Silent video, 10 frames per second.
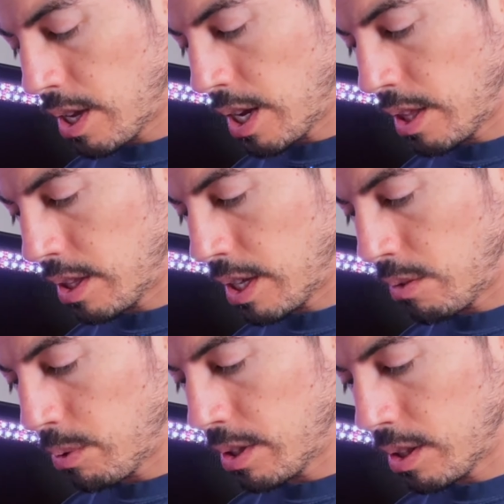And
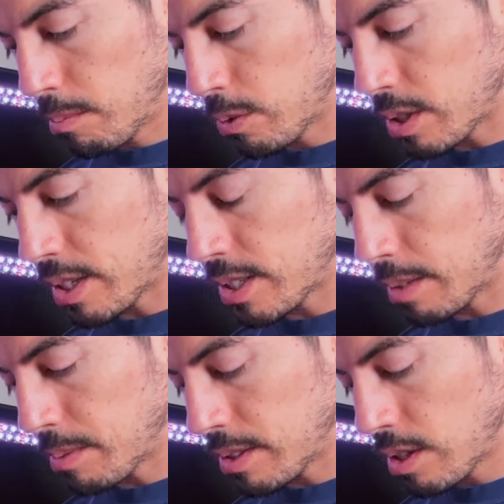then within the
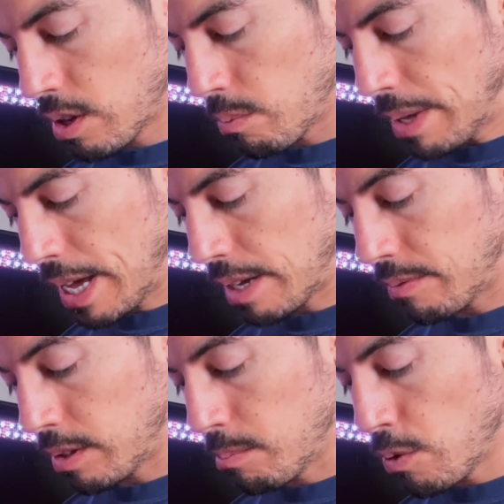multi-segment, we
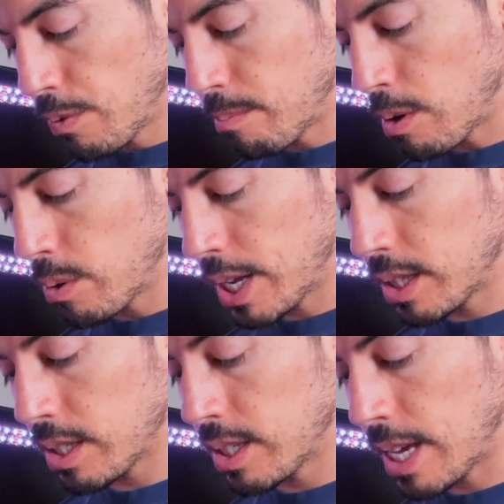have the movie mode
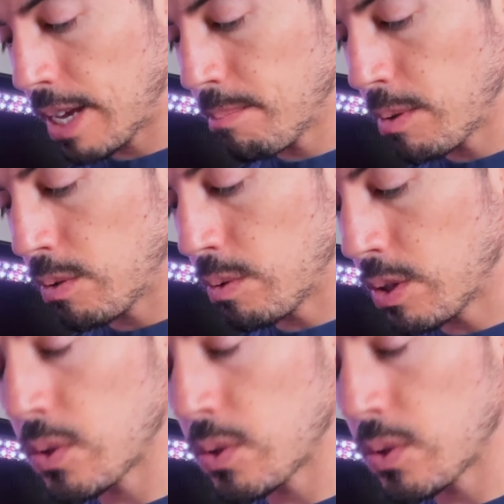and the game mode.